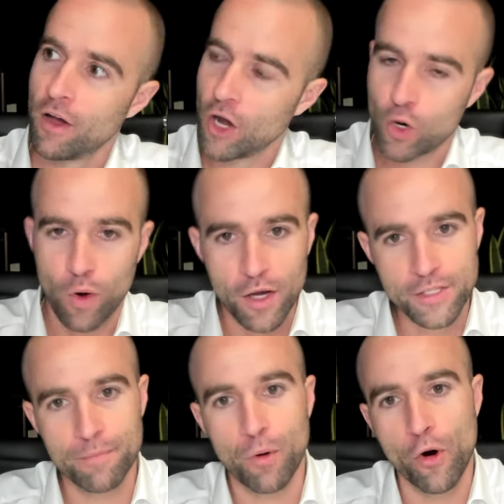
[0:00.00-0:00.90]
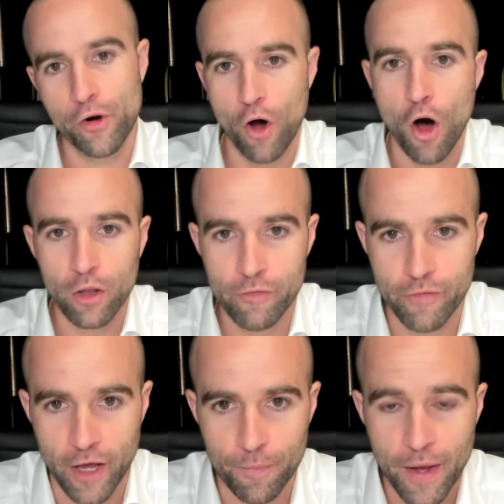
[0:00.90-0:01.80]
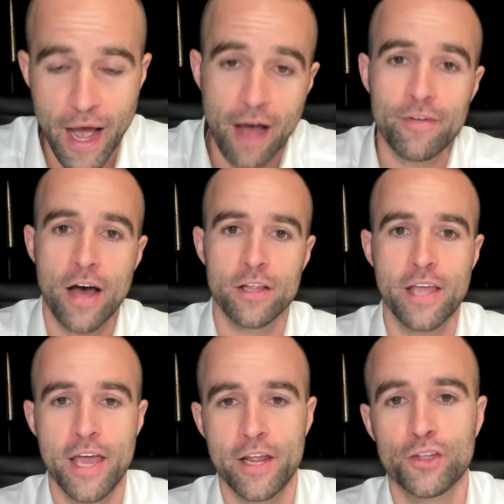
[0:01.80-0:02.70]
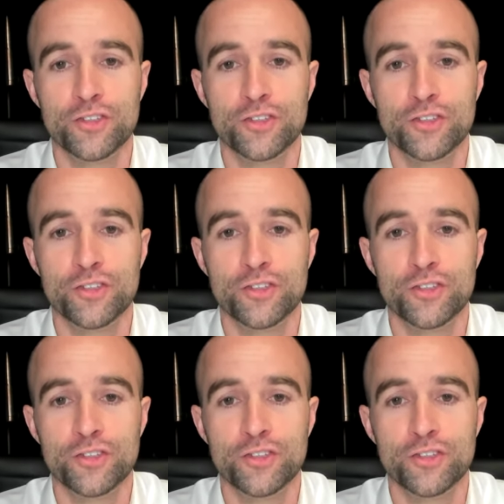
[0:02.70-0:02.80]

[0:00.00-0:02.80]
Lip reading: across the board, all of them have allocated